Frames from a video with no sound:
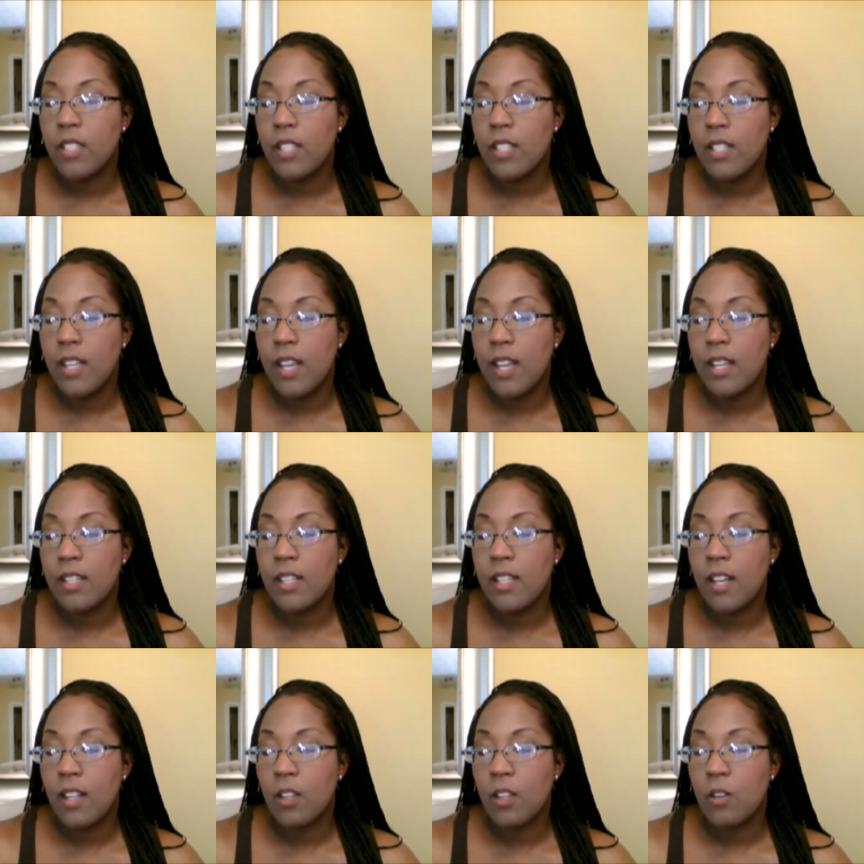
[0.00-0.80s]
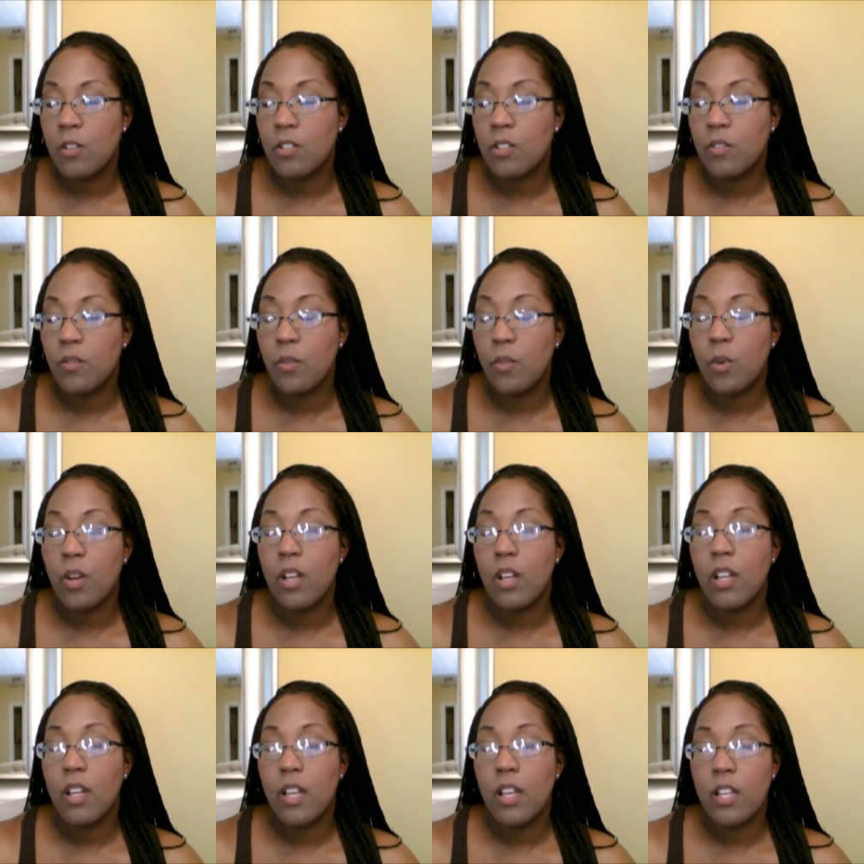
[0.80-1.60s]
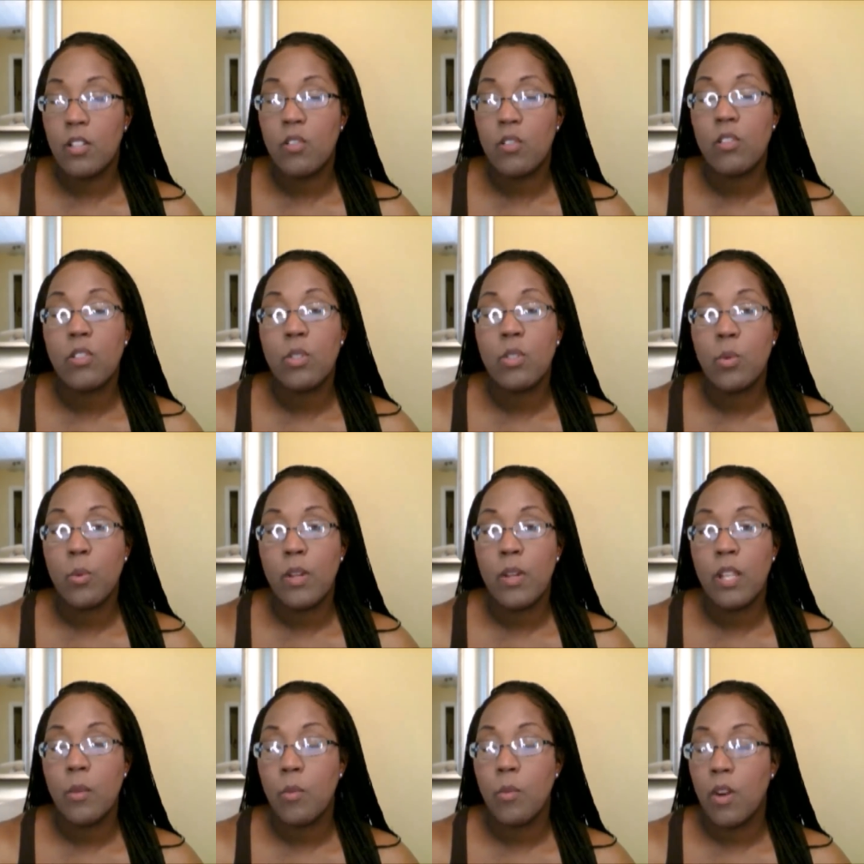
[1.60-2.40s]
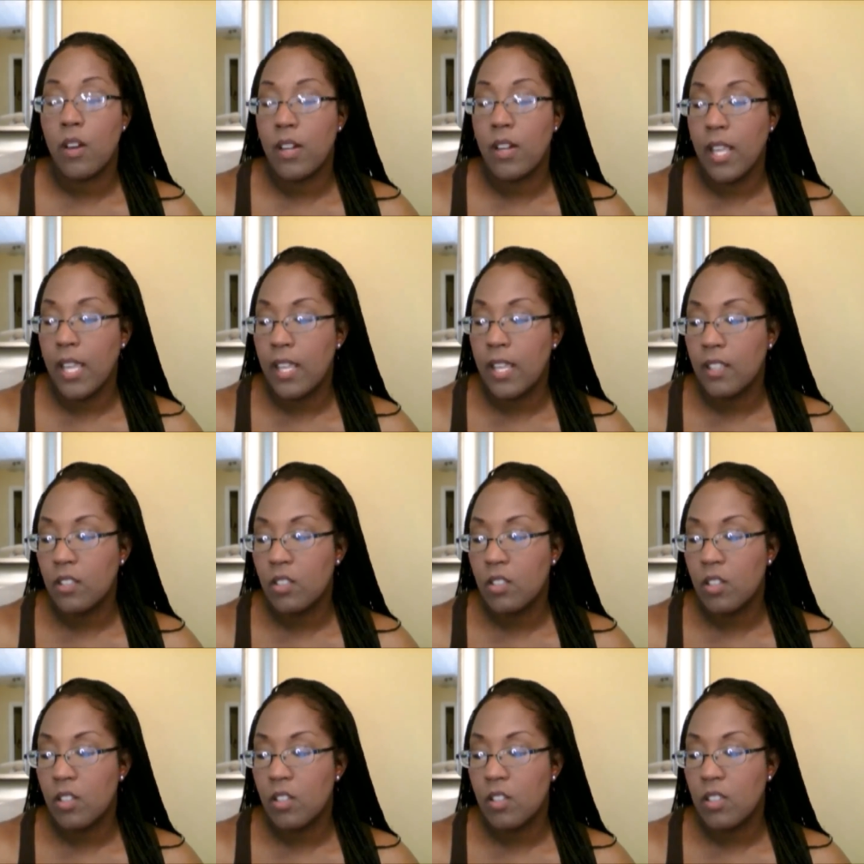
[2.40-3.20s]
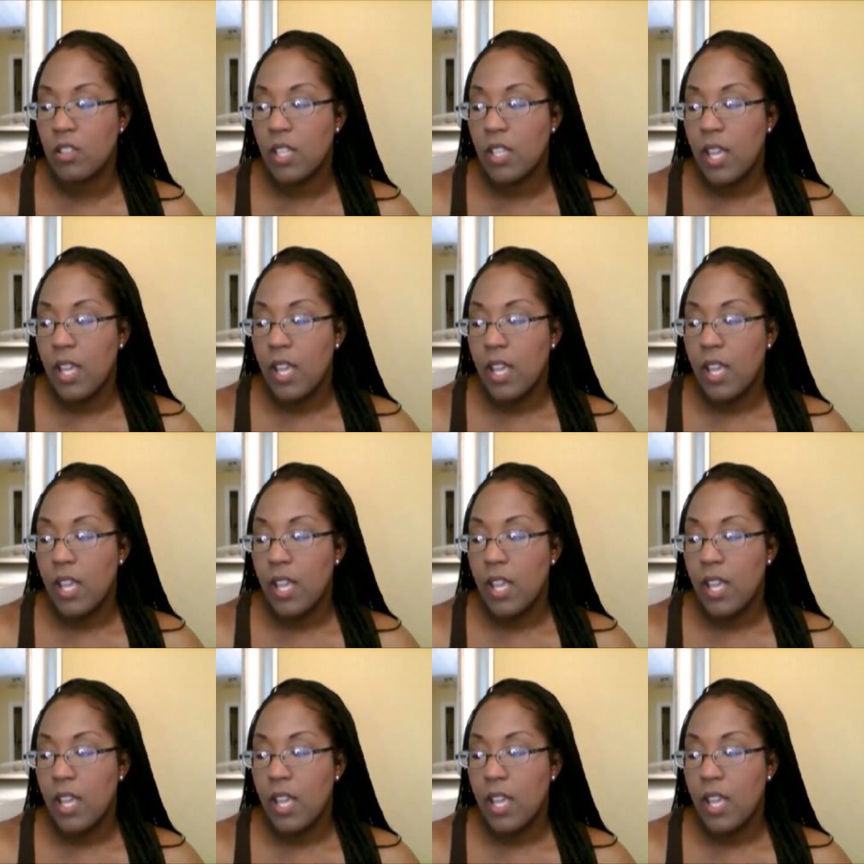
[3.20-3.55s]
to nine dollars for 120 word answers,